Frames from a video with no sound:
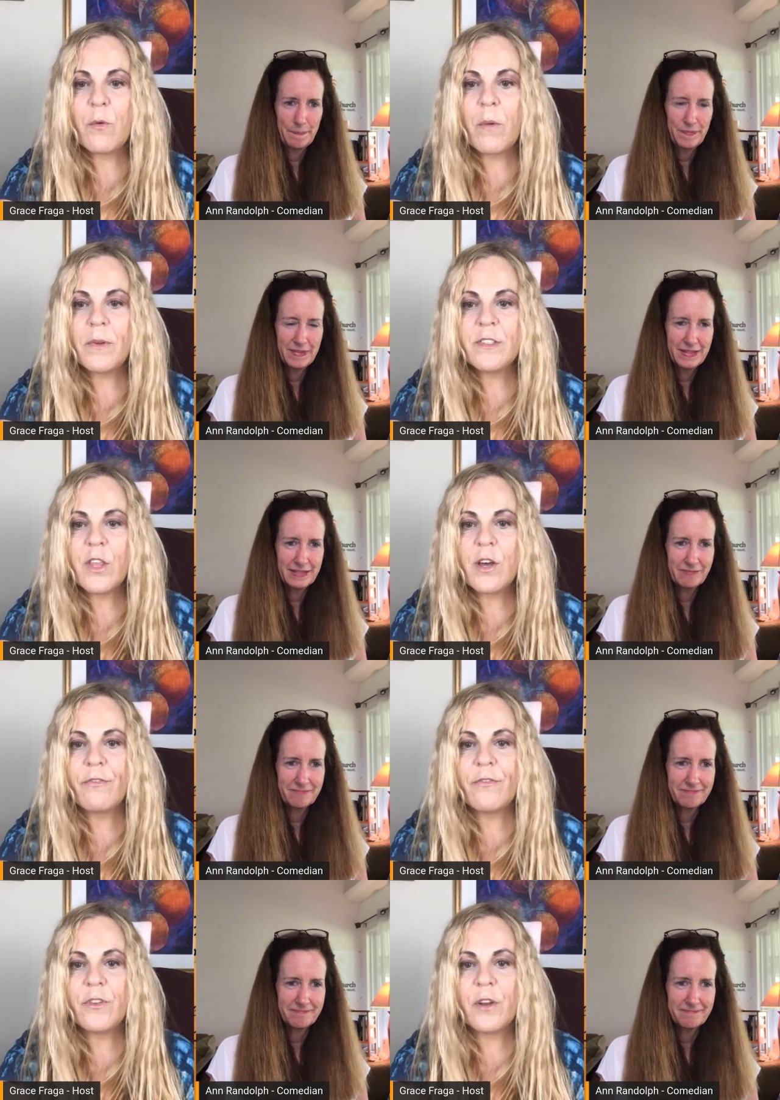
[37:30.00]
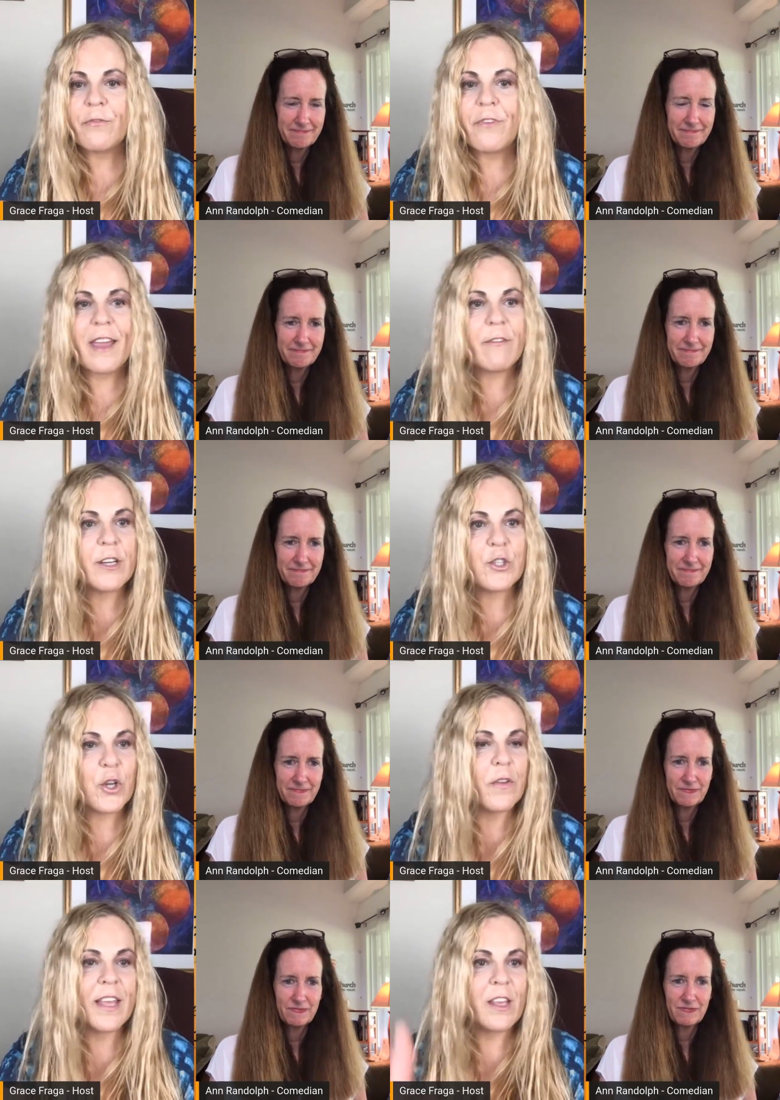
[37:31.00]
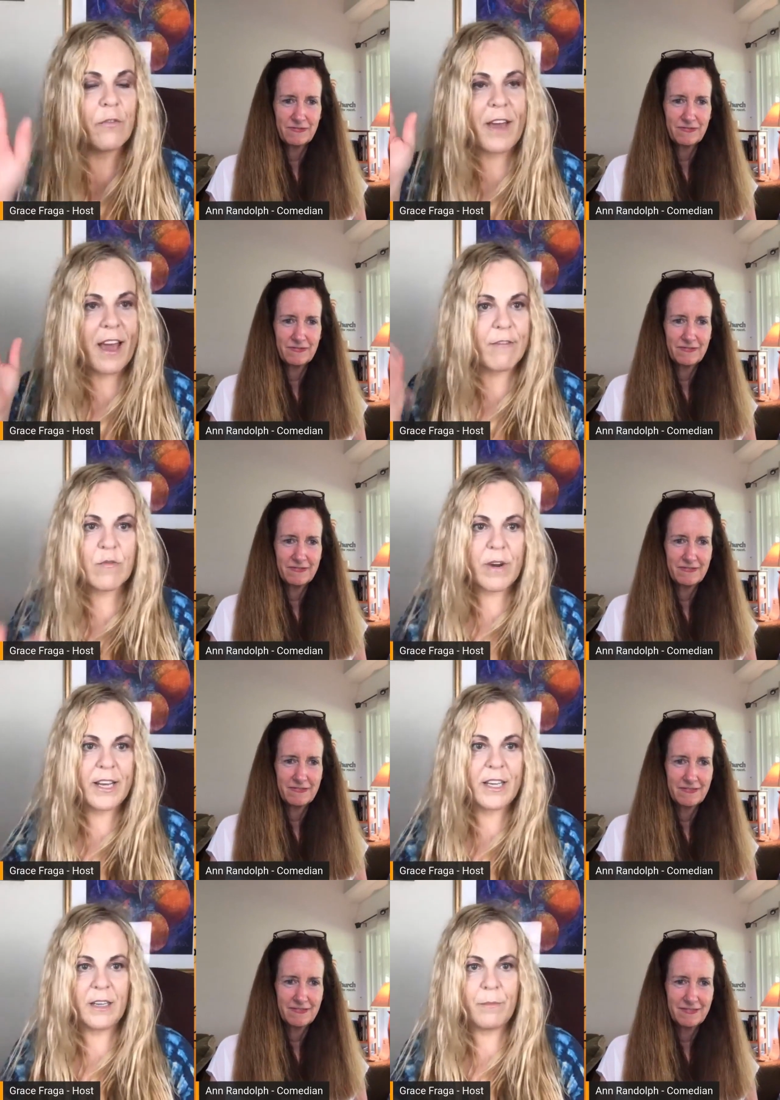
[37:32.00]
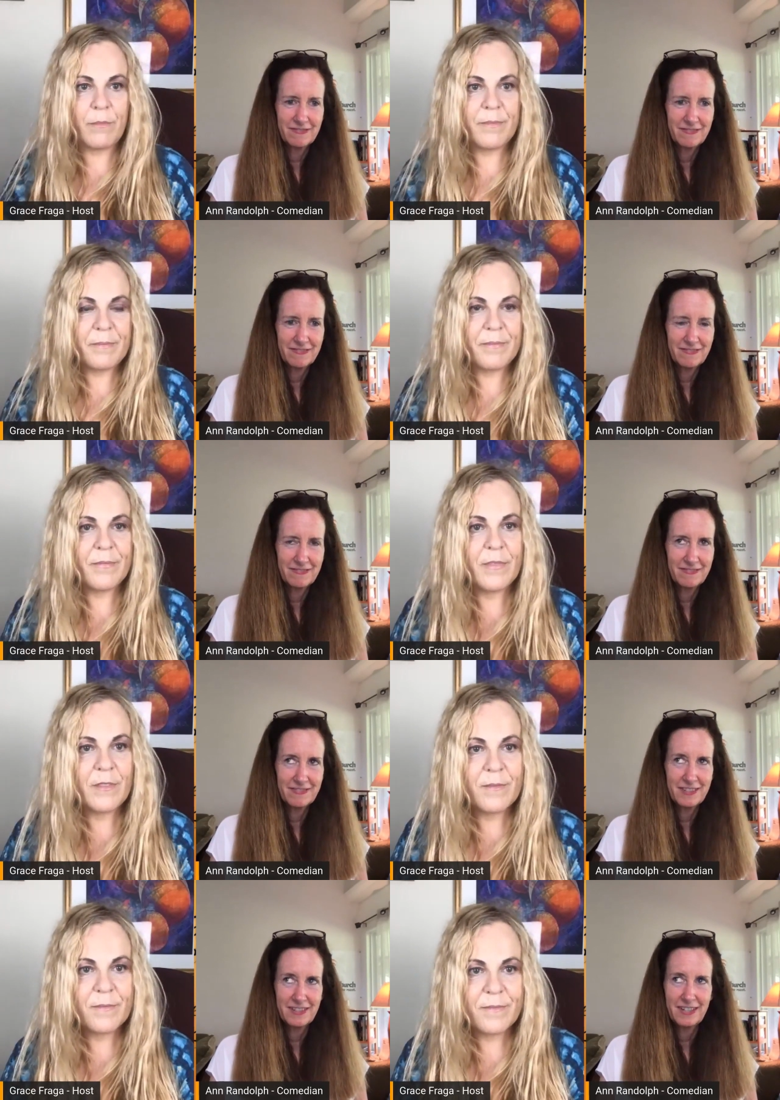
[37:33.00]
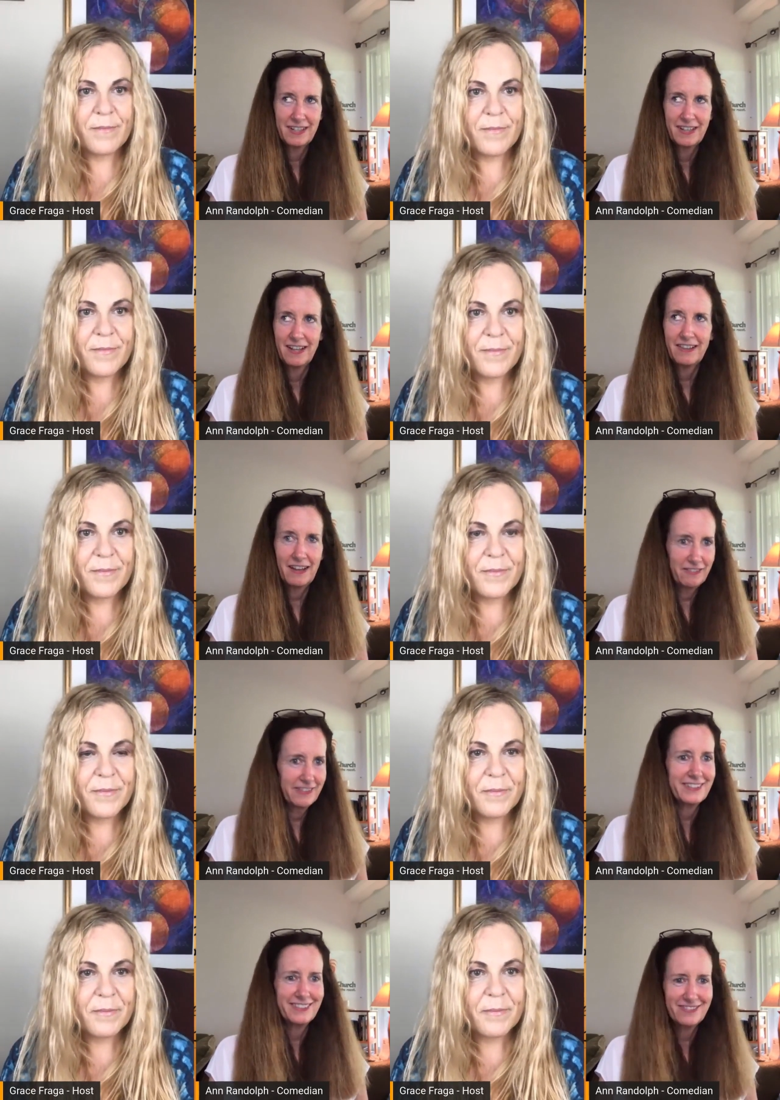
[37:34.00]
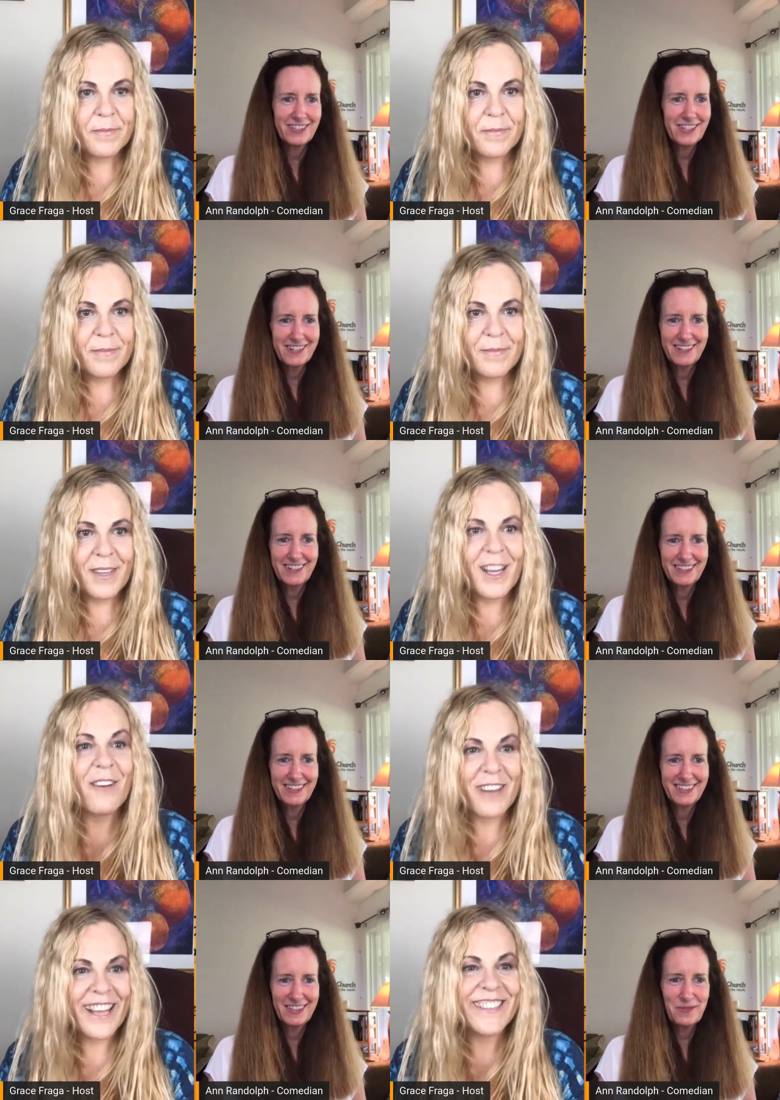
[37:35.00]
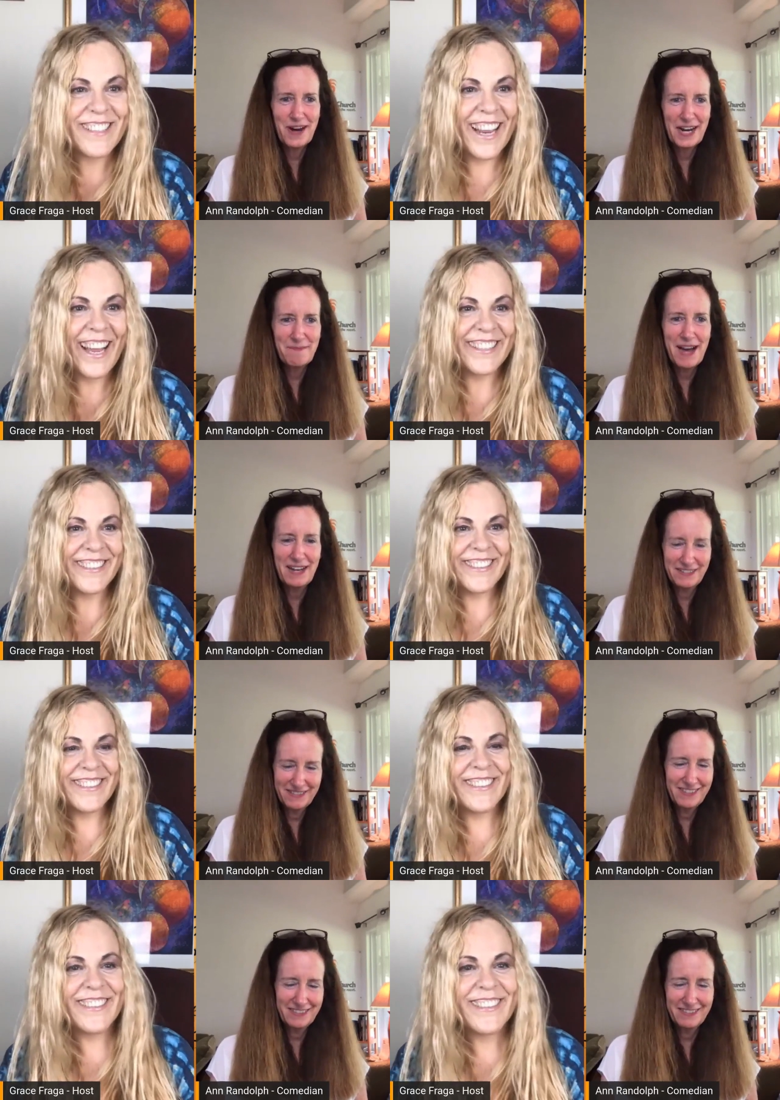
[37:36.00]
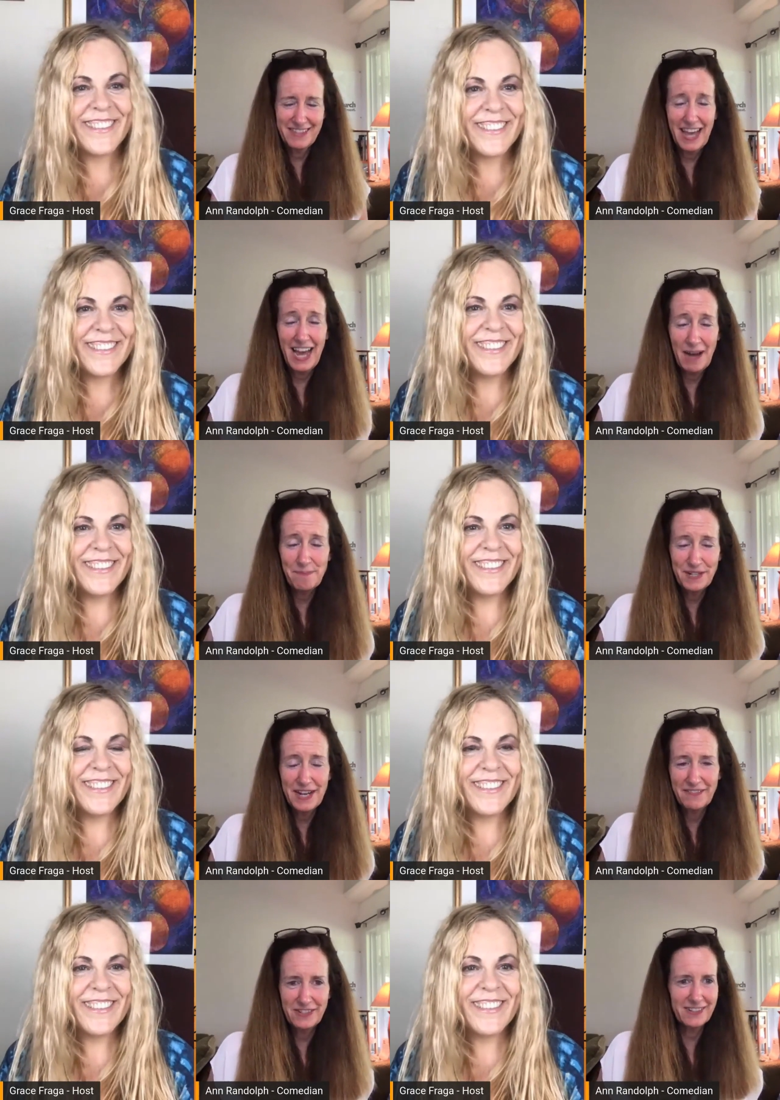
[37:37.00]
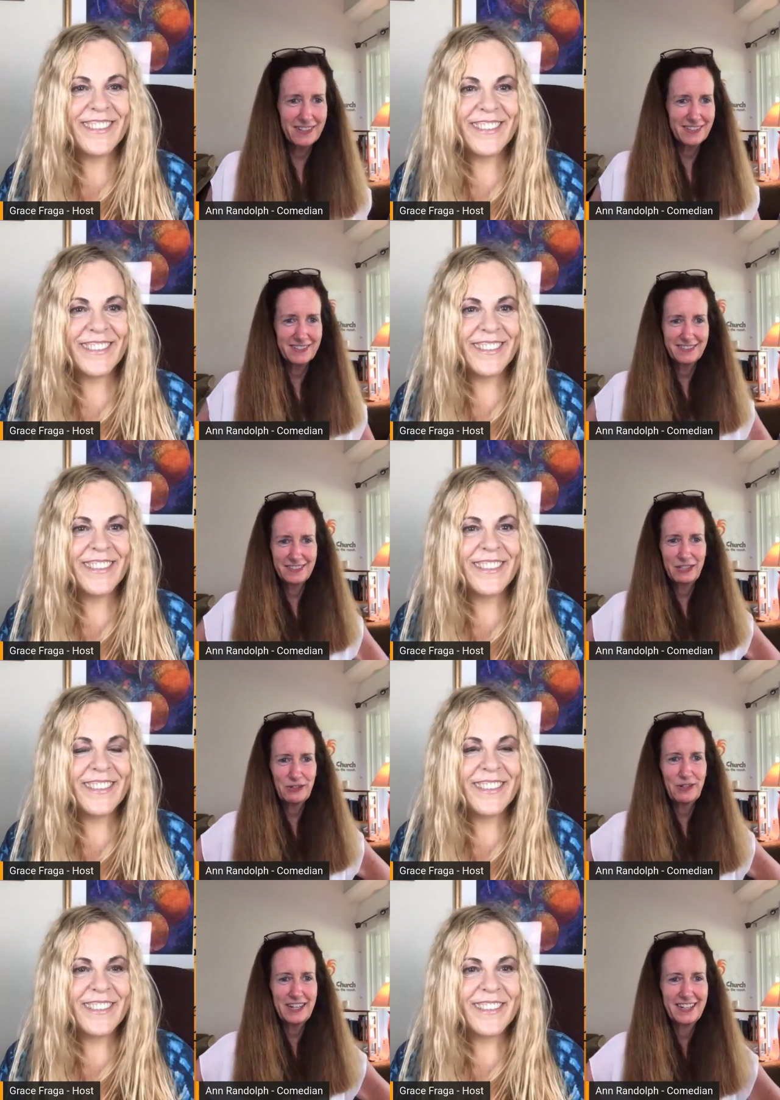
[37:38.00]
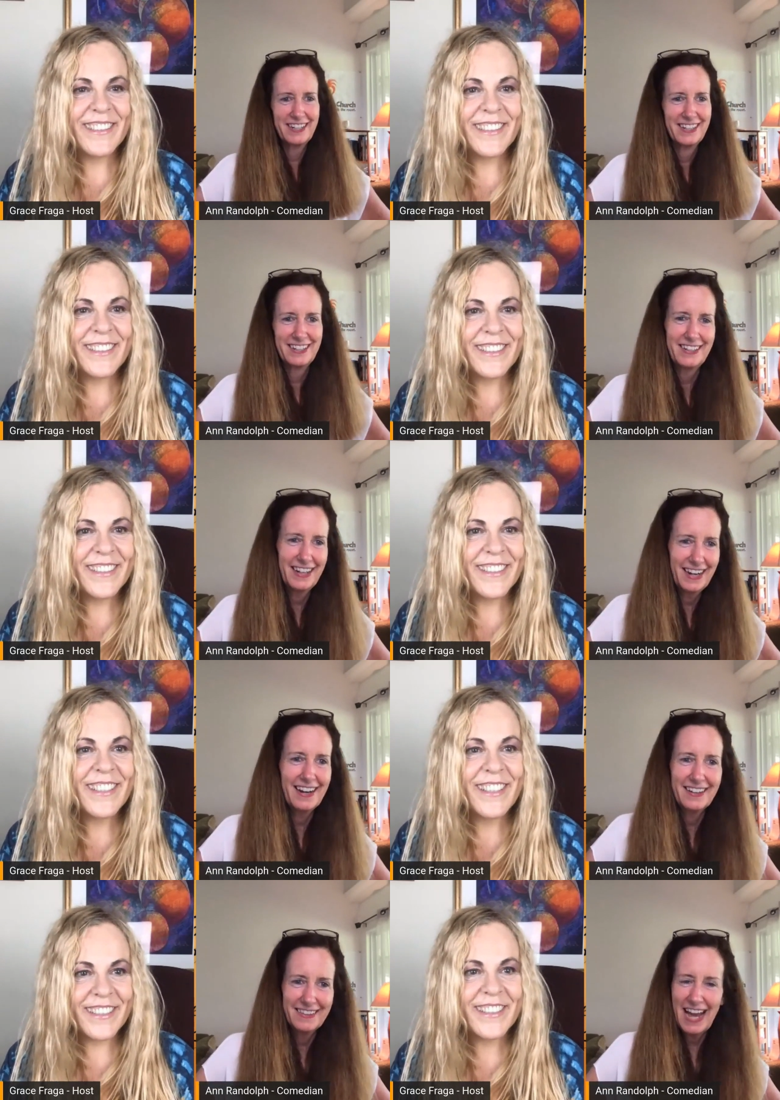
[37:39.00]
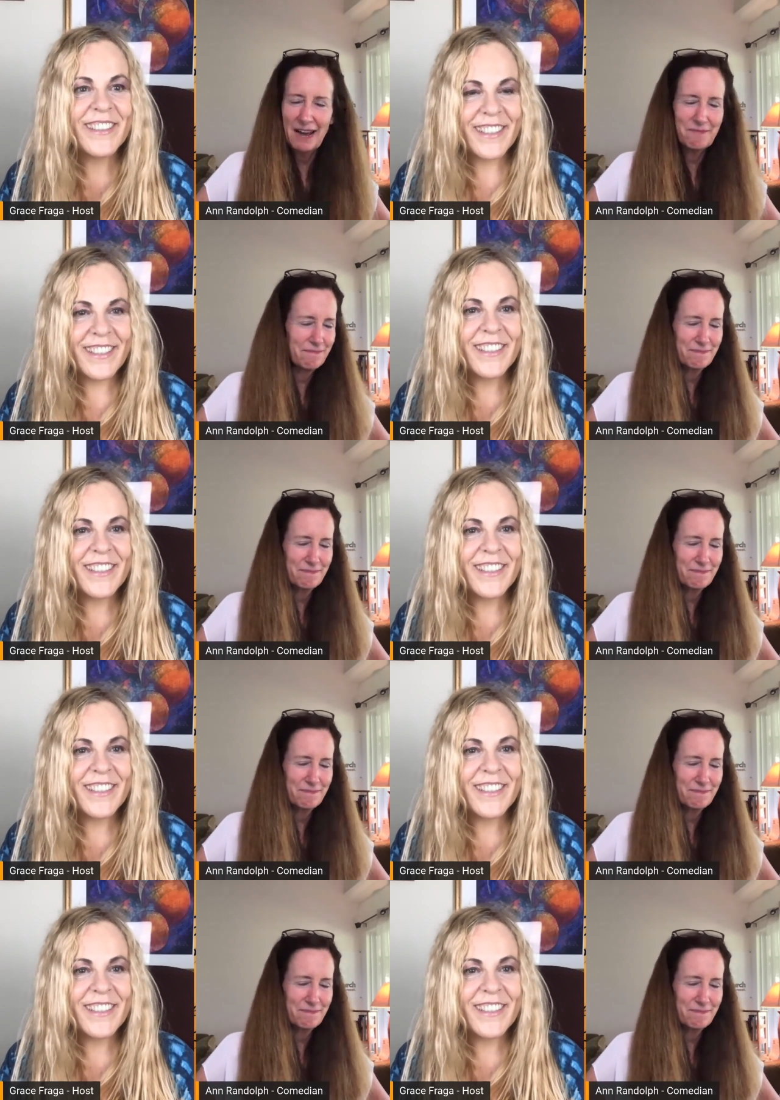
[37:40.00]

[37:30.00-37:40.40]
Speaker 1: what was the your favorite show that you've ever written? Loveland,
Speaker 2: for sure. Loveland, the one about that happened after New York. Yeah, that